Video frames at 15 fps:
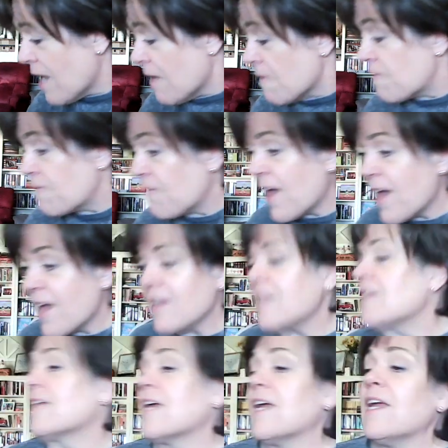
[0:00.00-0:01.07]

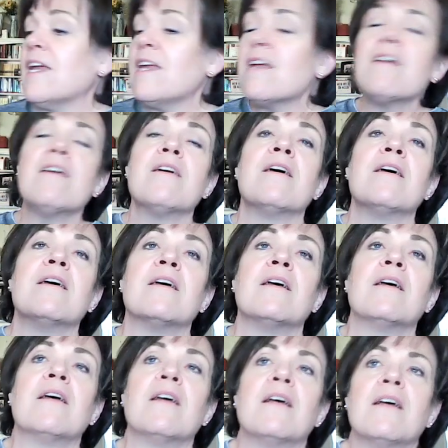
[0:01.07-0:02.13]
Finally,
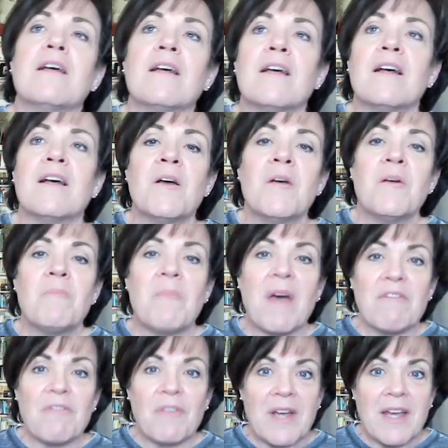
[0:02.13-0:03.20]
my
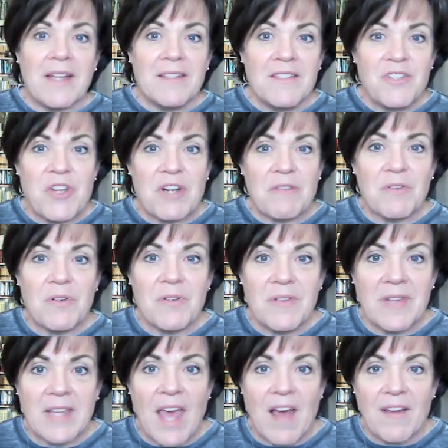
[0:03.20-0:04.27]
friend Jennifer,
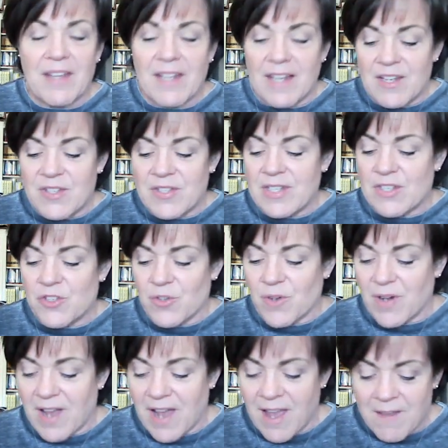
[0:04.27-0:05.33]
the Calculated Stitcher,
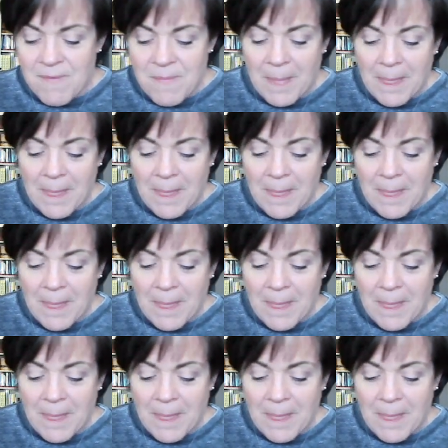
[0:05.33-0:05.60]
and I